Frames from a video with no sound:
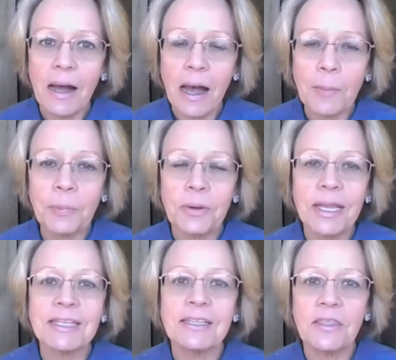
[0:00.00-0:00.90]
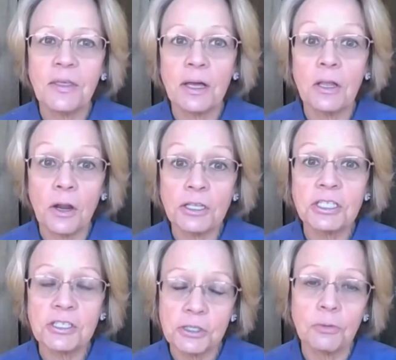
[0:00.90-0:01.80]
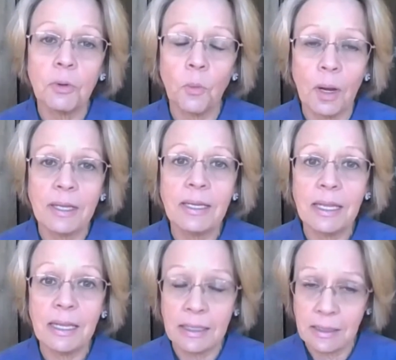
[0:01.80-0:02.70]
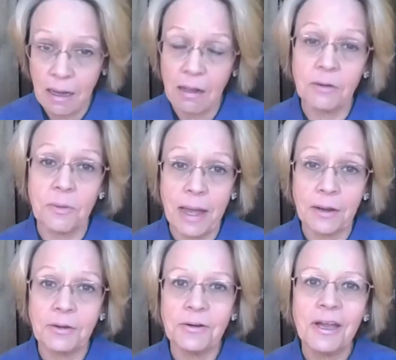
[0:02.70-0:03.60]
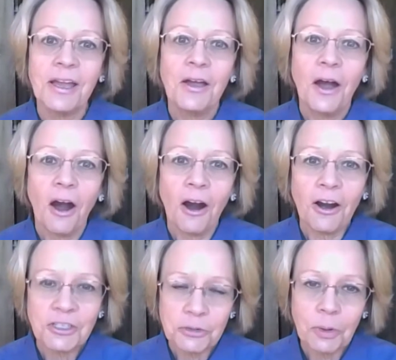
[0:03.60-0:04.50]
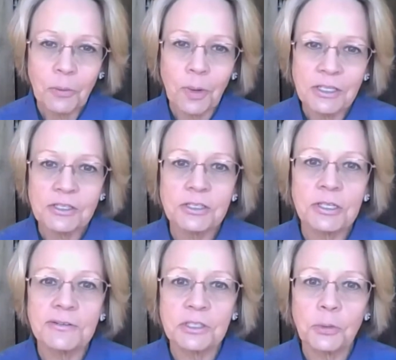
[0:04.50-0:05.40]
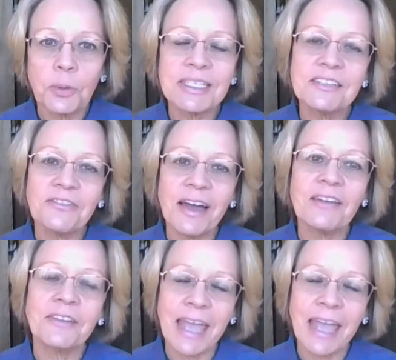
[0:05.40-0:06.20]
operate the largest two on one in Colorado. Our two on one serves 25